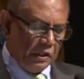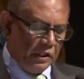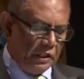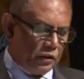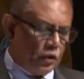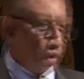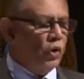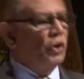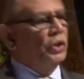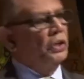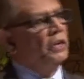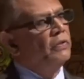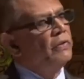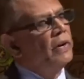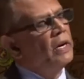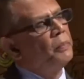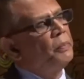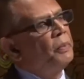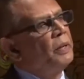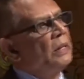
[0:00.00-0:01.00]
So
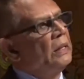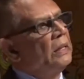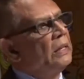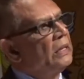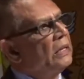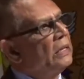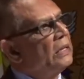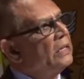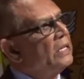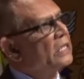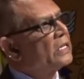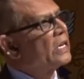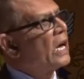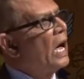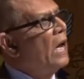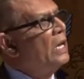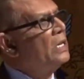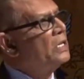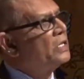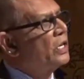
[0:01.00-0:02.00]
developing this
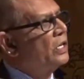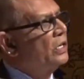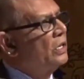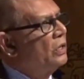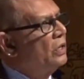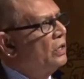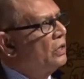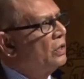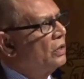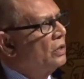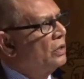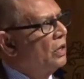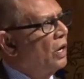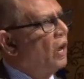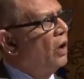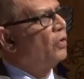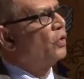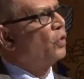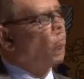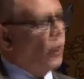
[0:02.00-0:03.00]
culture
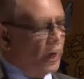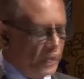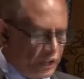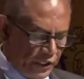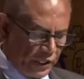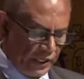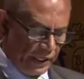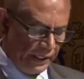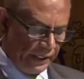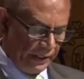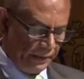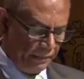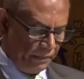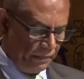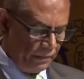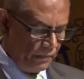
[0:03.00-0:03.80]
of questioning